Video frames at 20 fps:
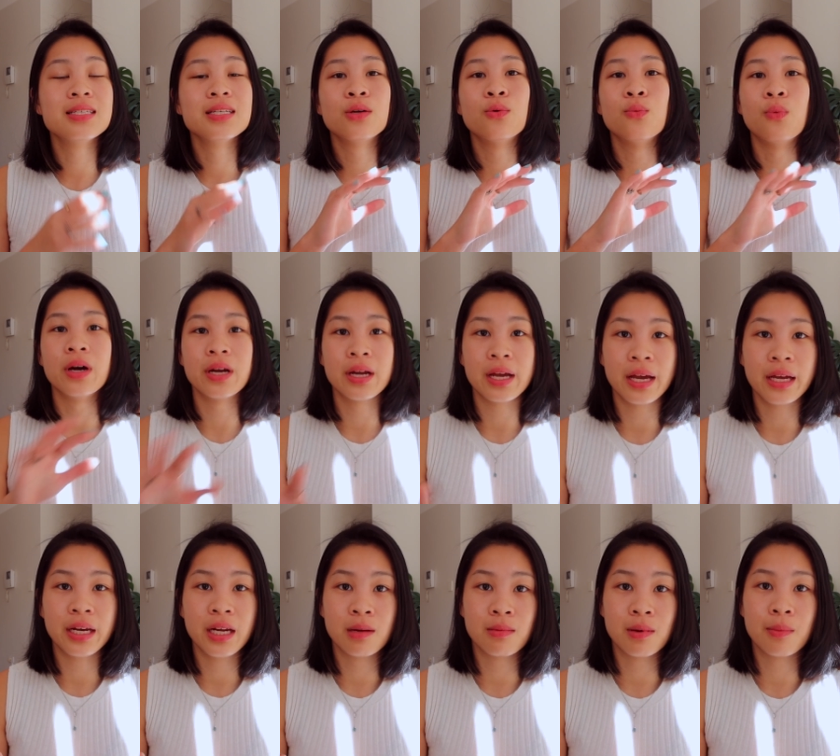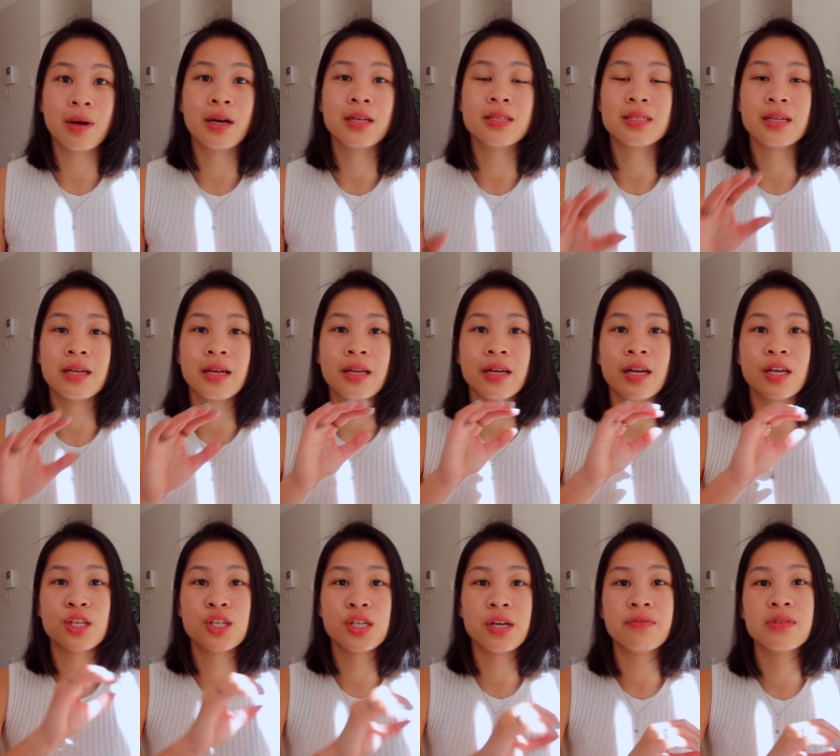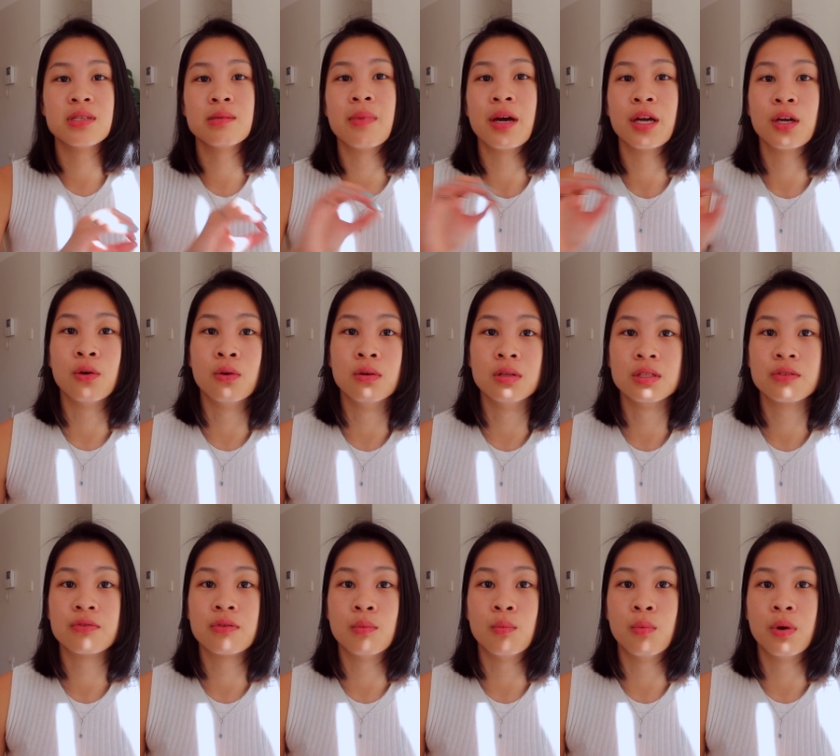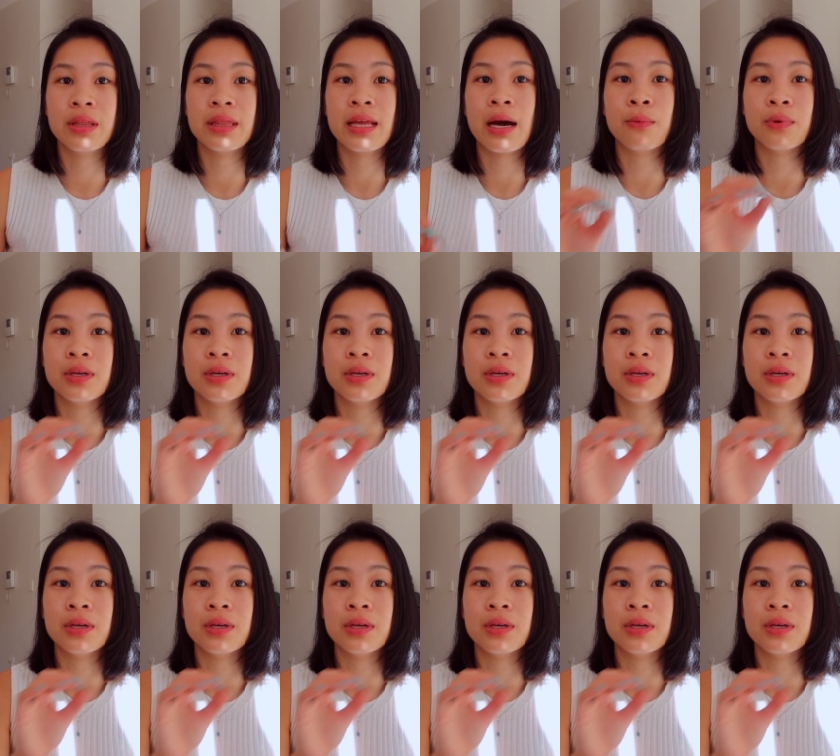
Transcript: did a 180 on my mindset and I shifted my goals from one that